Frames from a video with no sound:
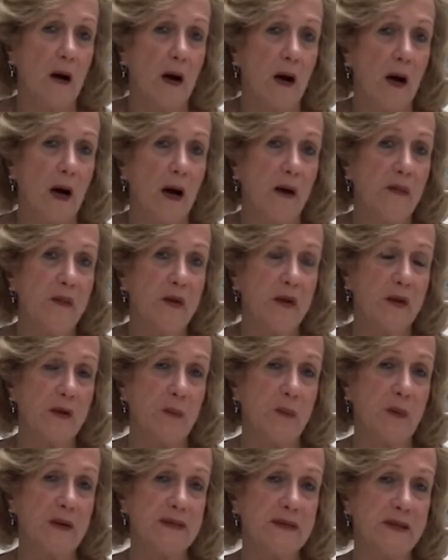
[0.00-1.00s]
I think the
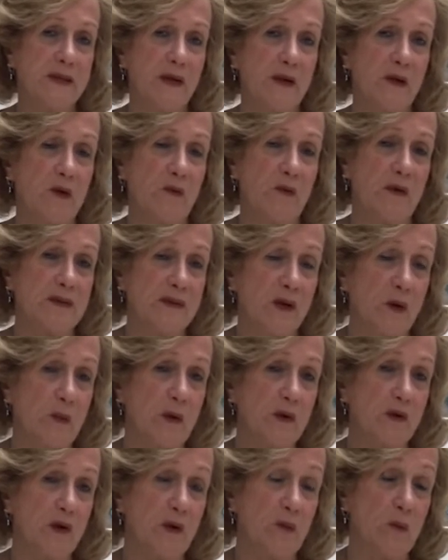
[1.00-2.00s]
president of
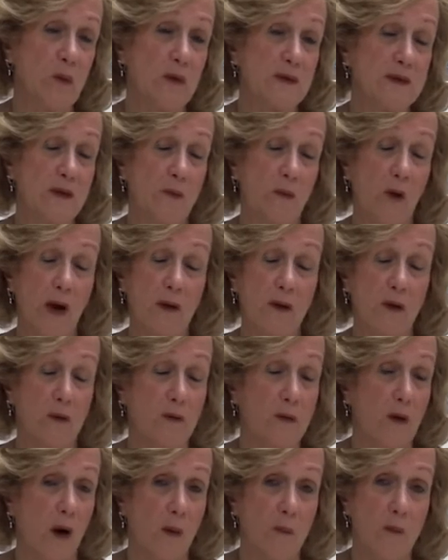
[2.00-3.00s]
Azerbaijan was right on
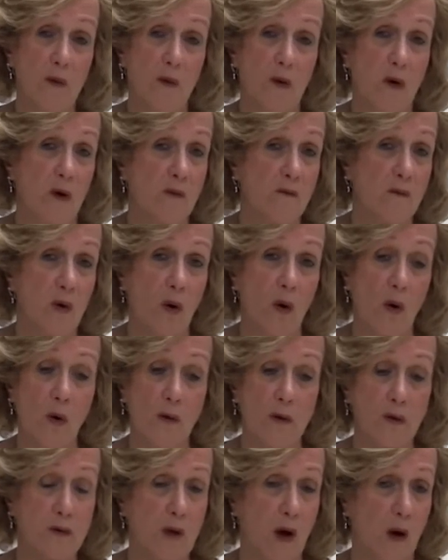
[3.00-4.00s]
top of all
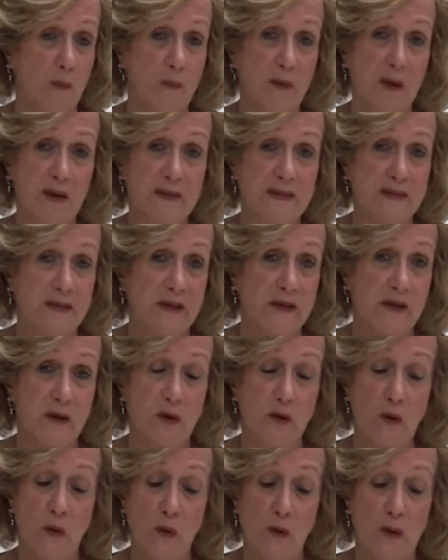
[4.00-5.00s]
the topics. He
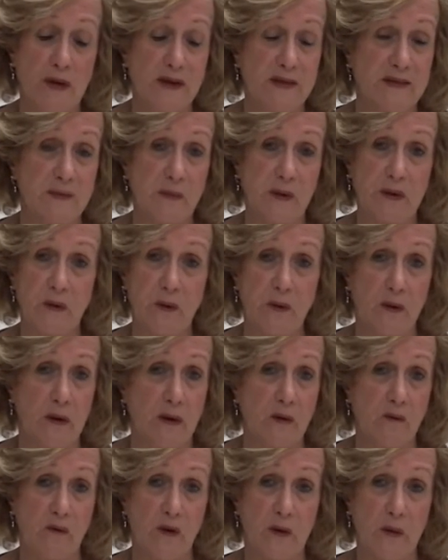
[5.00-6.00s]
knew his
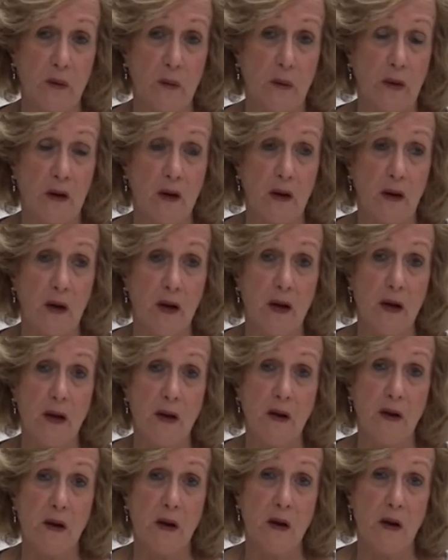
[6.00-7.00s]
material very well,
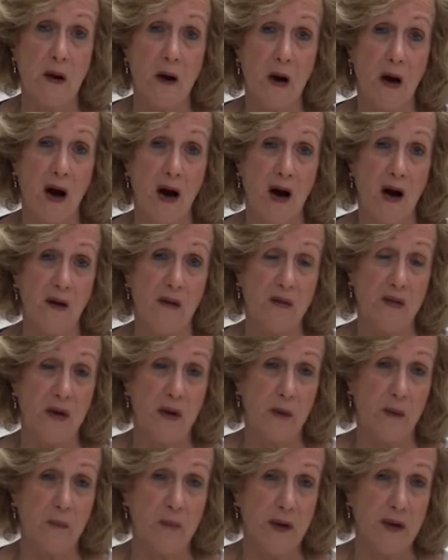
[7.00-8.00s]
and the
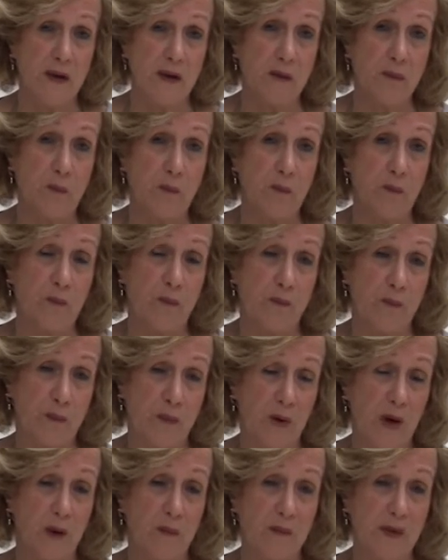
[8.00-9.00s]
Armenian
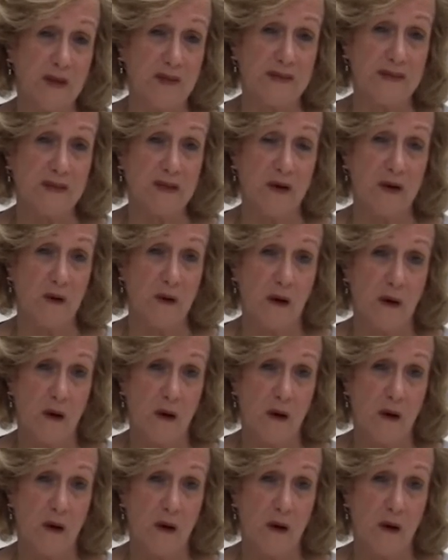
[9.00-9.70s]
prime minister